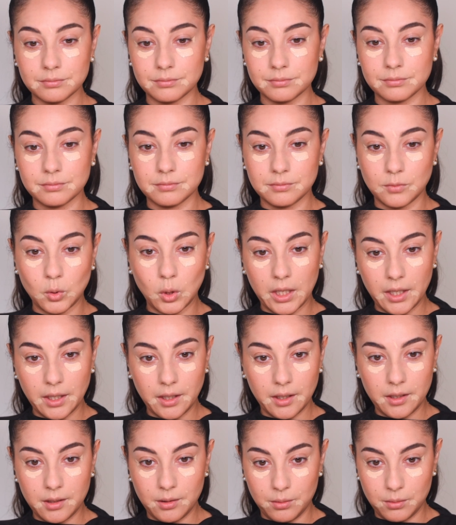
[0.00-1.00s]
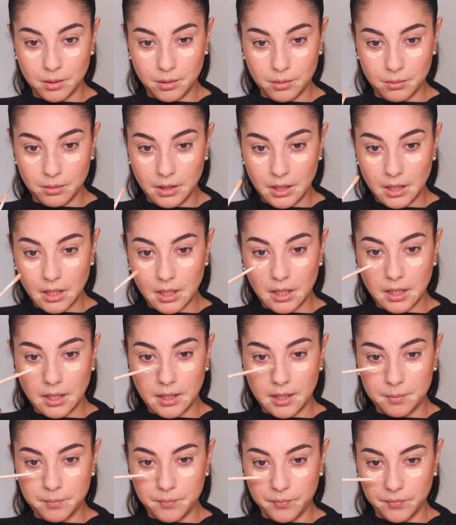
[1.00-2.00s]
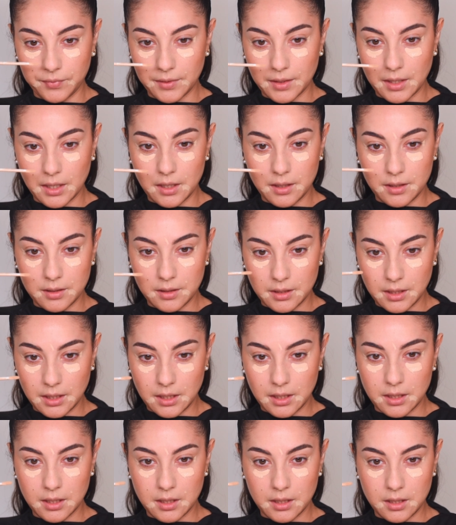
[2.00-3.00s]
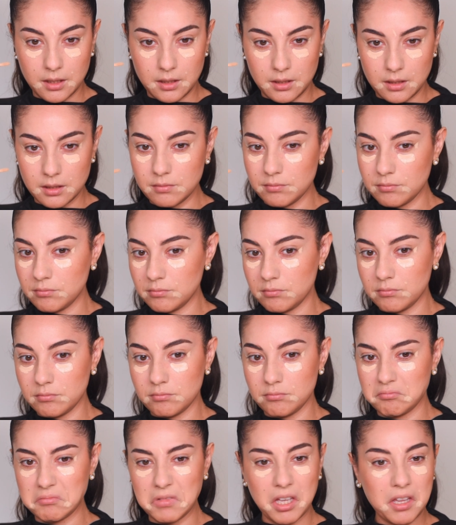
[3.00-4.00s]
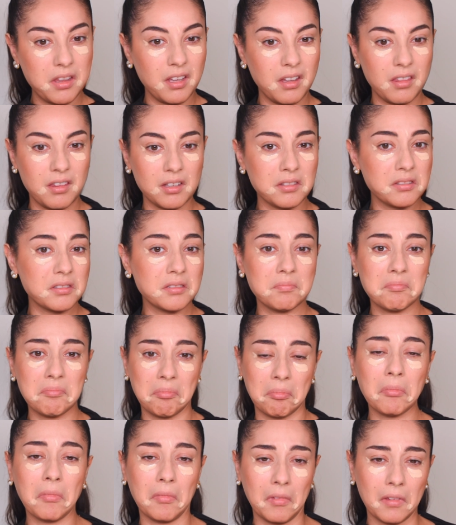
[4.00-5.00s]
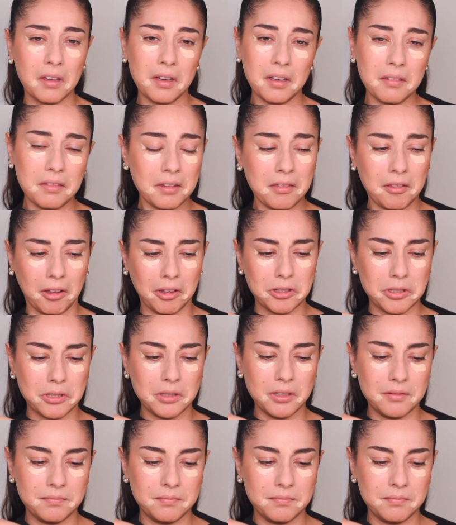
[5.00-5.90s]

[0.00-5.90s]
Why? I don't know. And then I think that's good.